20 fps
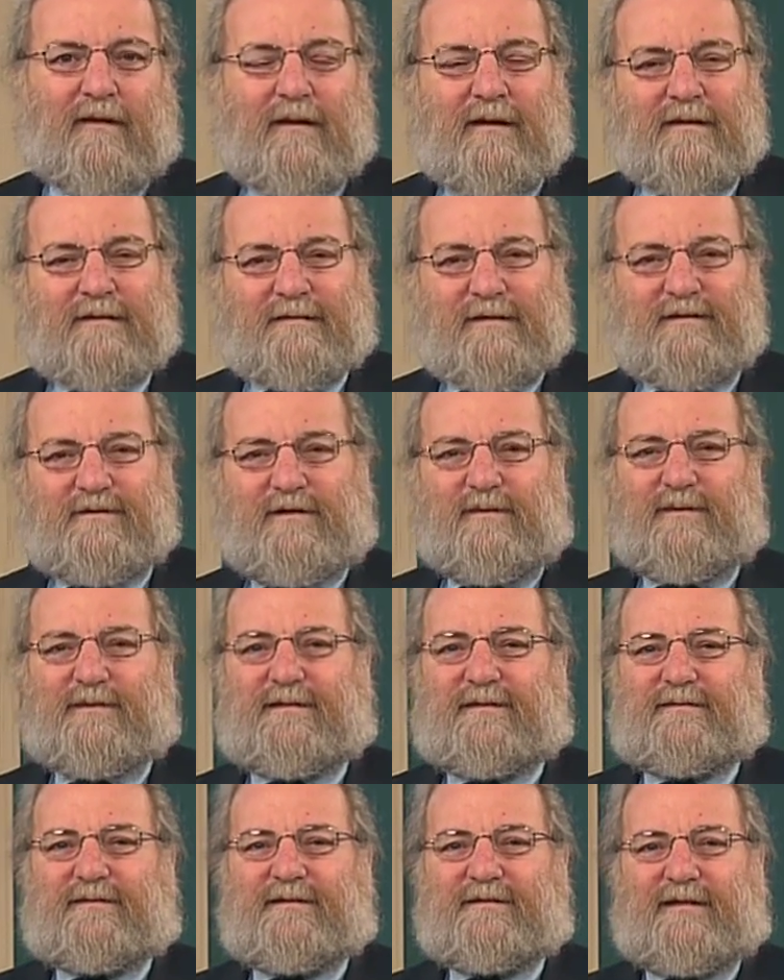Since she
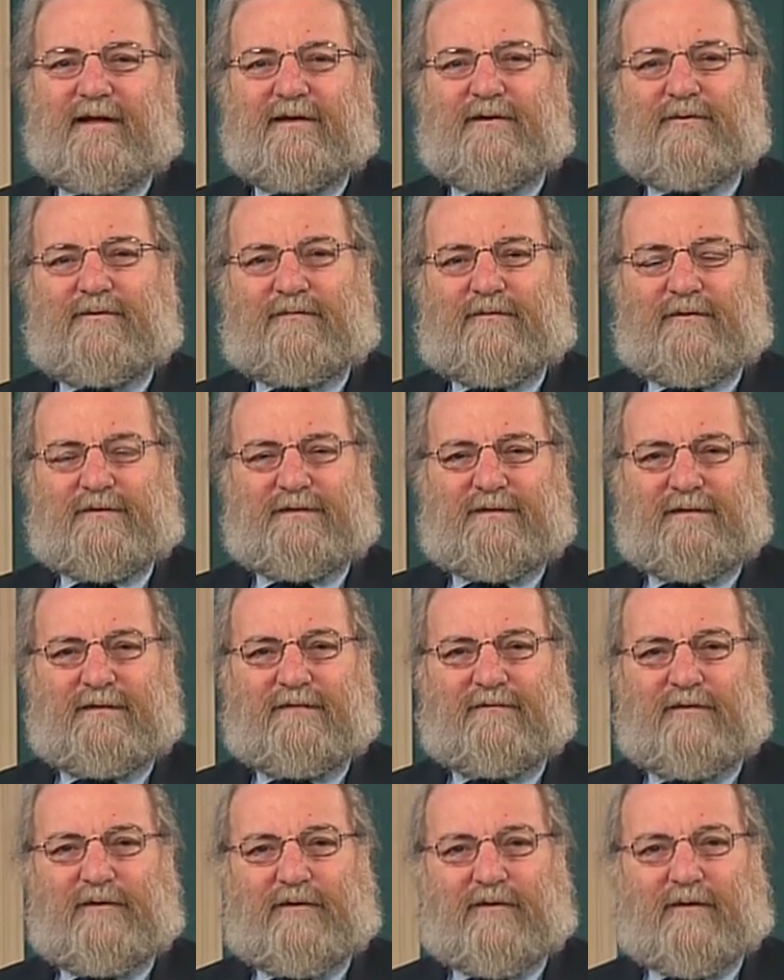was at the State University
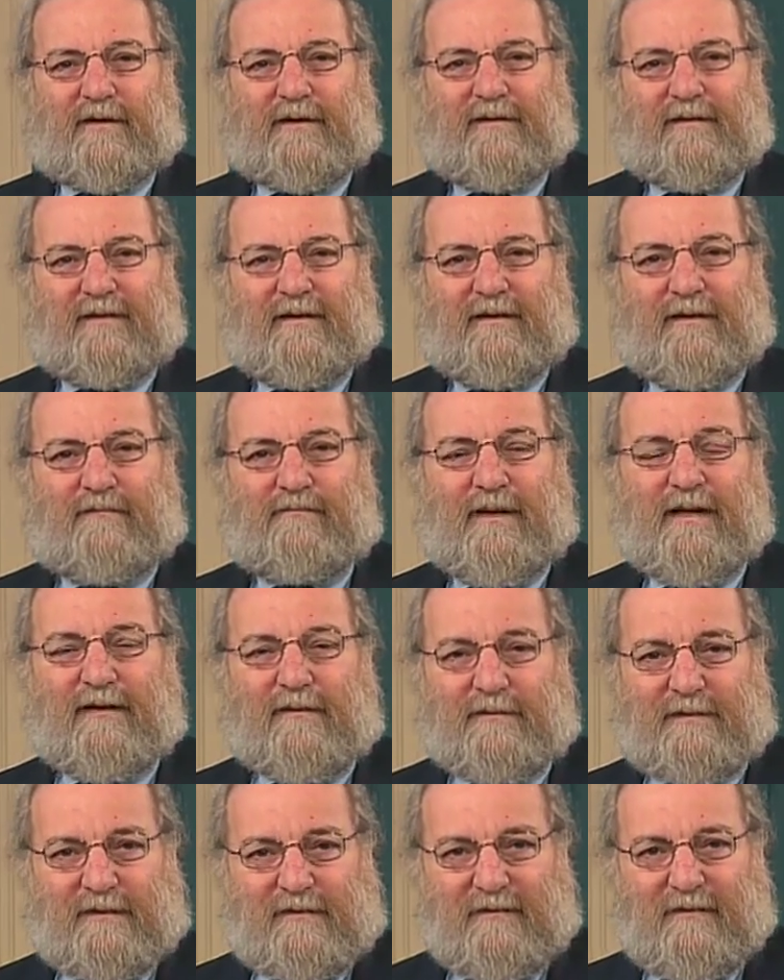of New York in
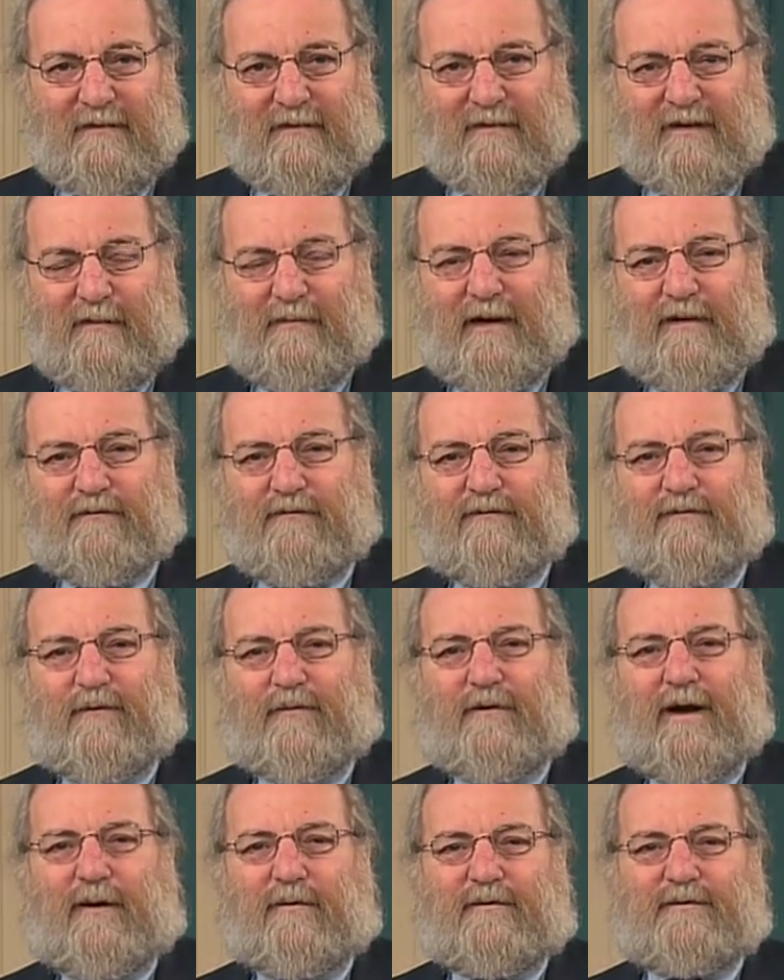Binghamton, about
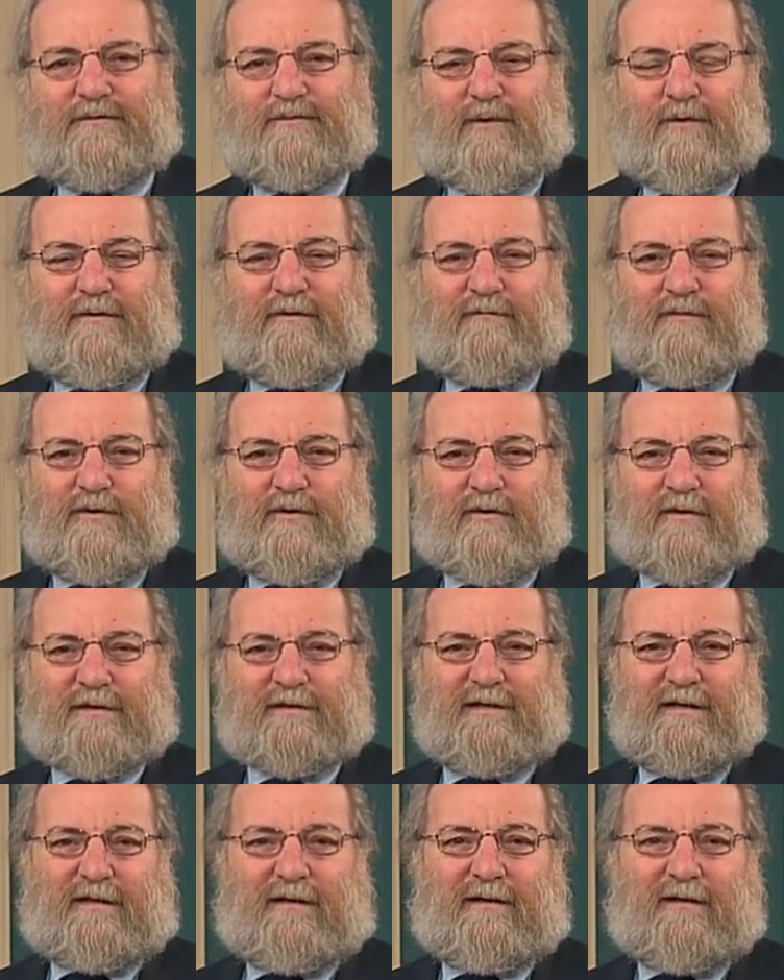4 hours north of New York
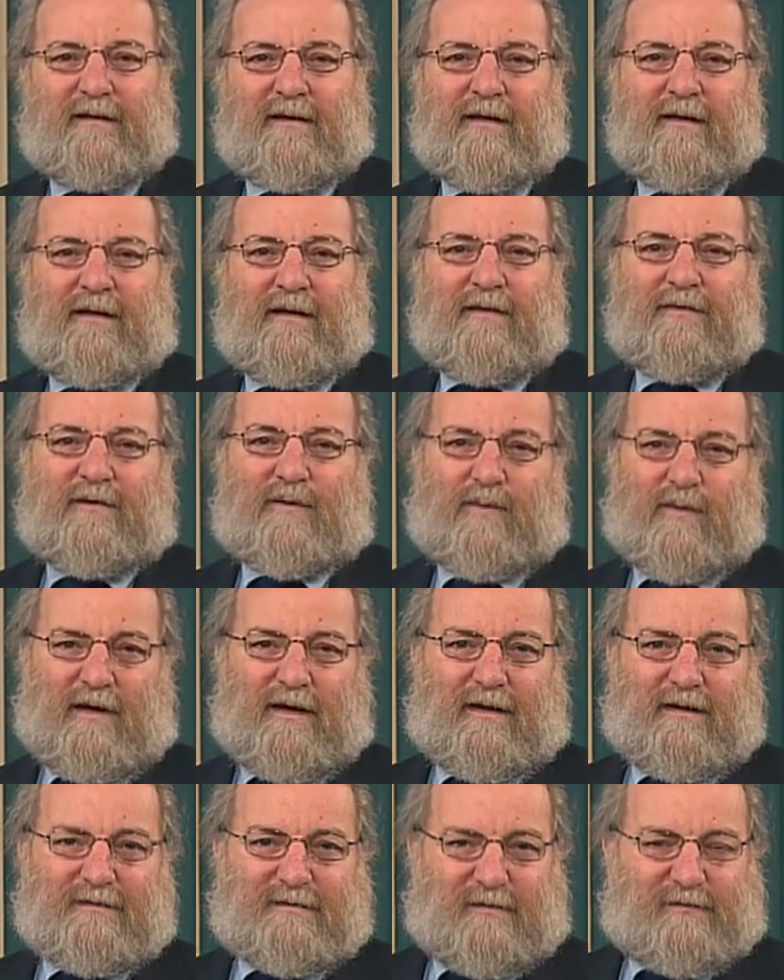City, there
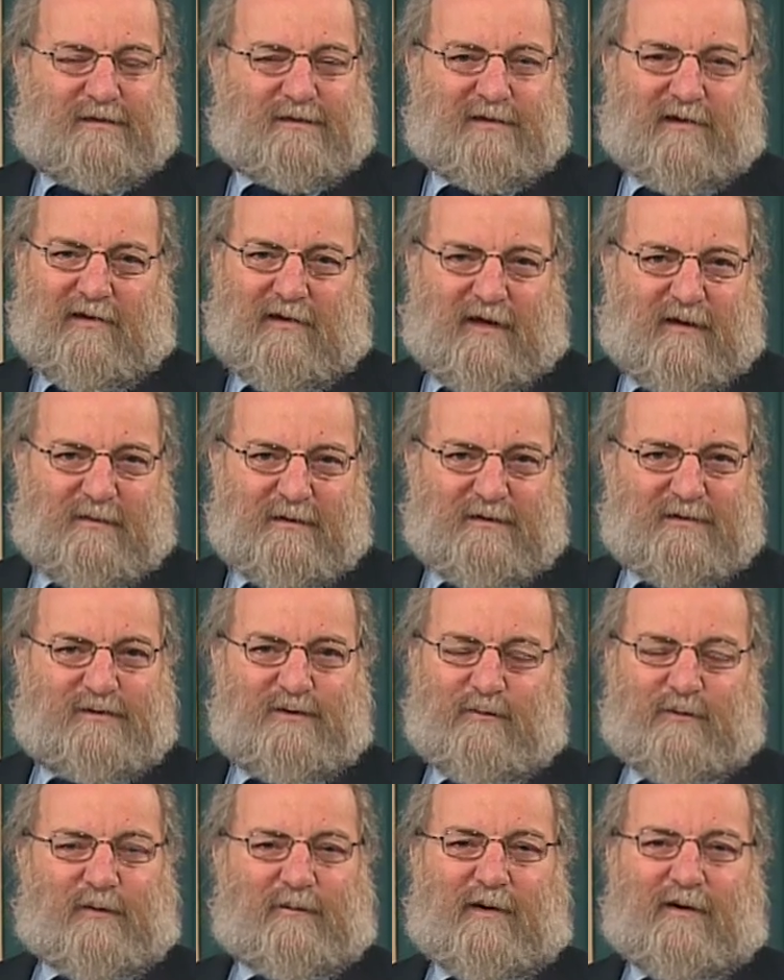was, at the time, in the
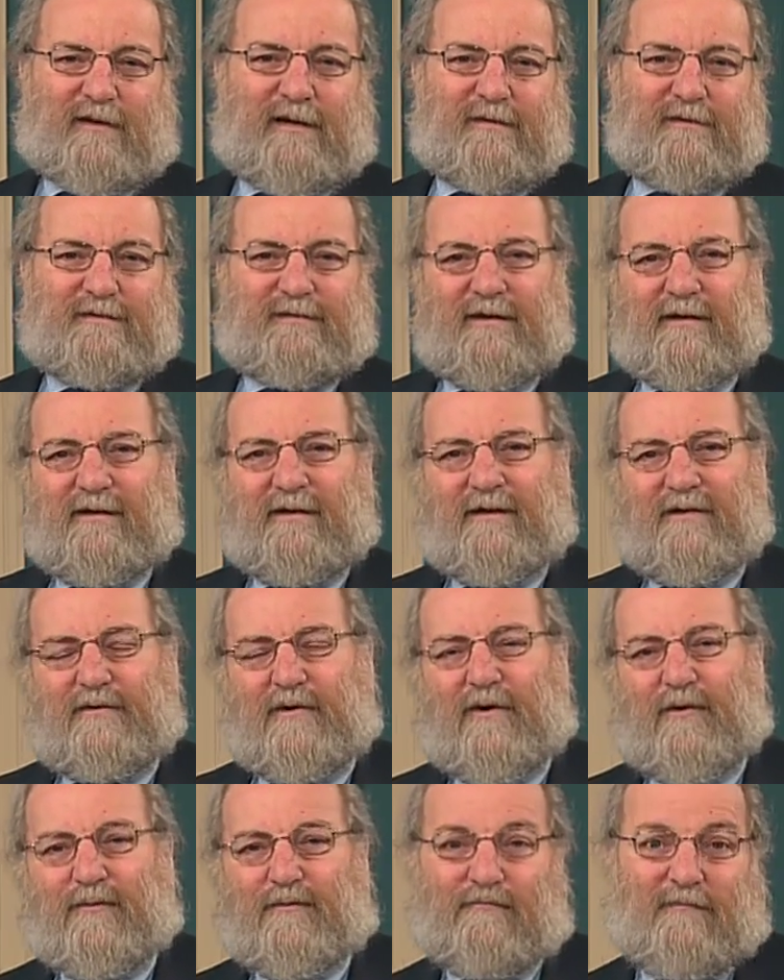supermarkets,
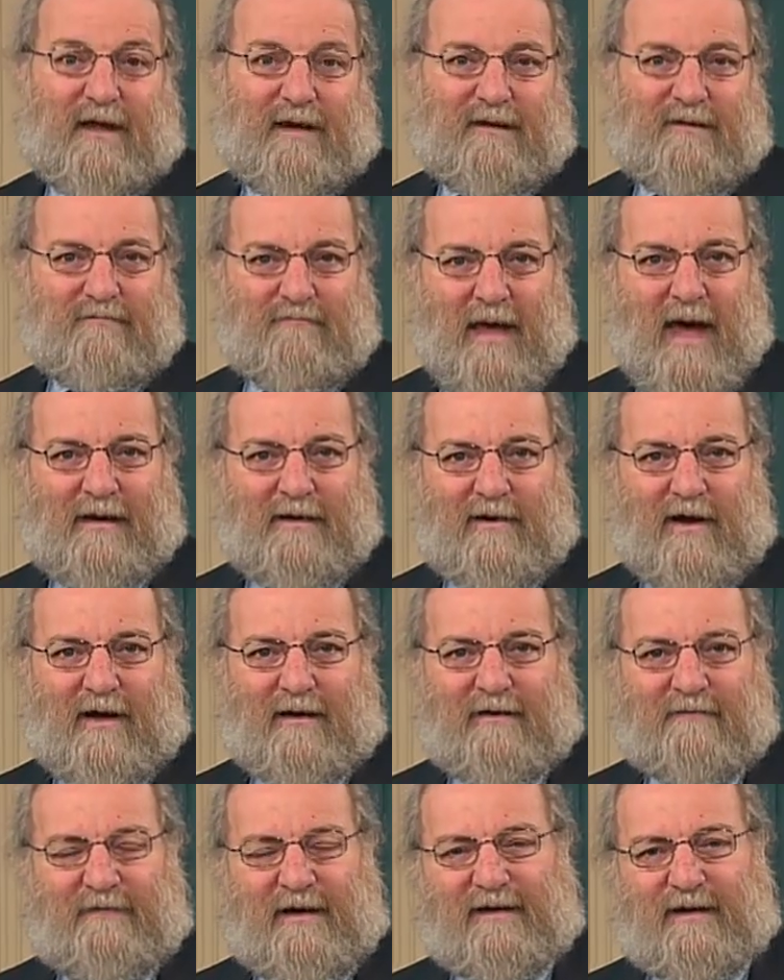no ready
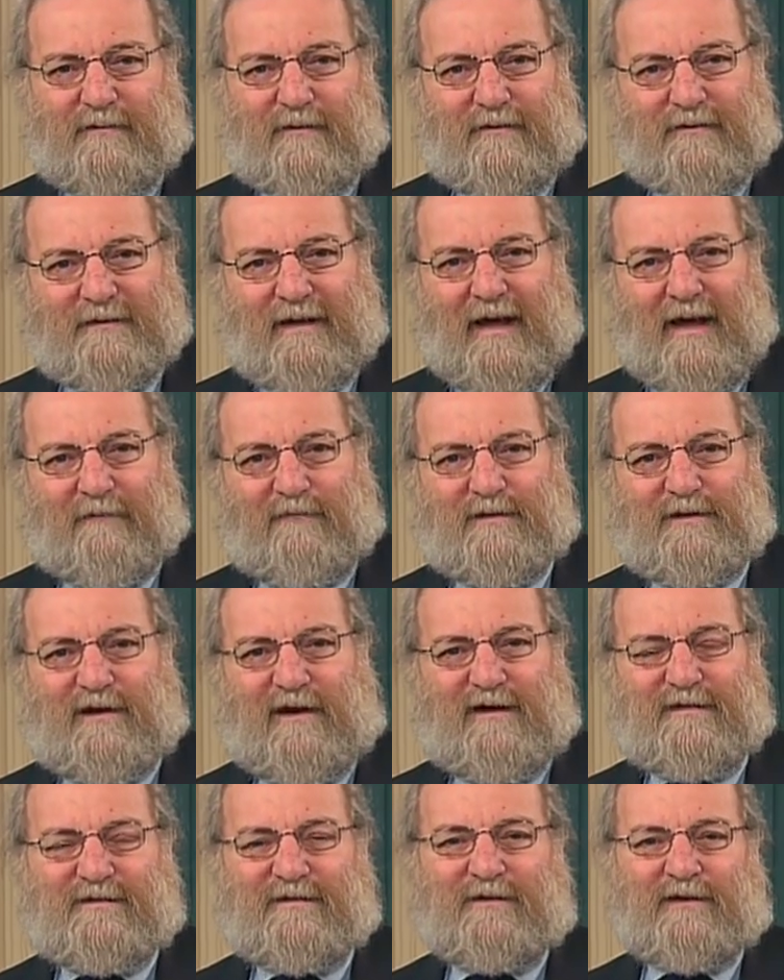manioc available to
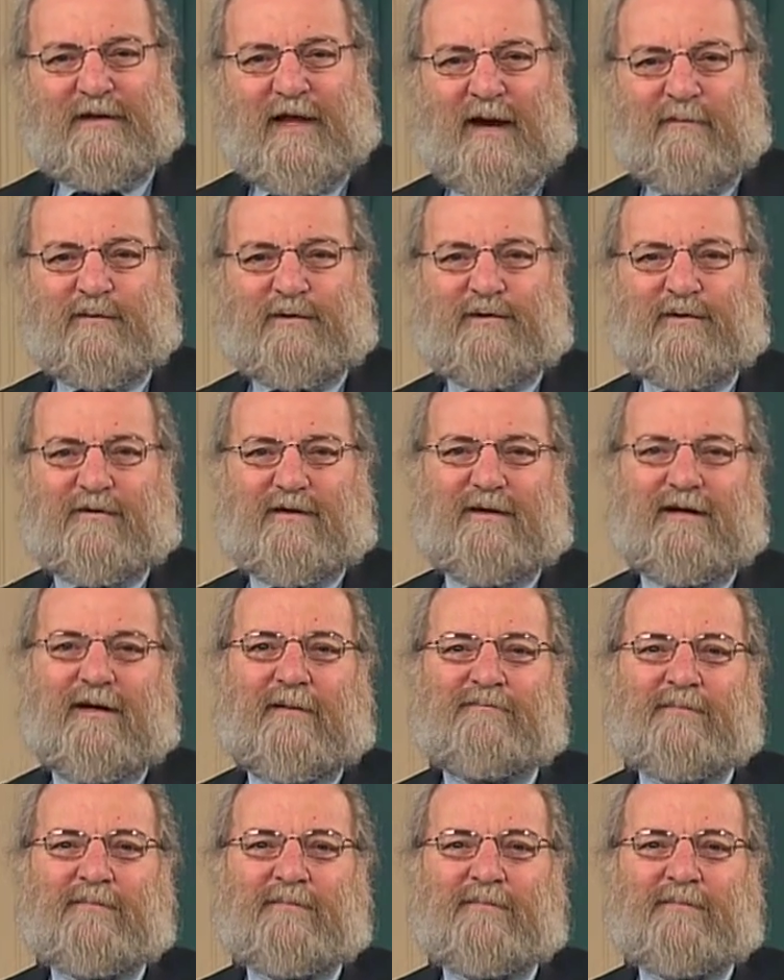advertise in the laboratory.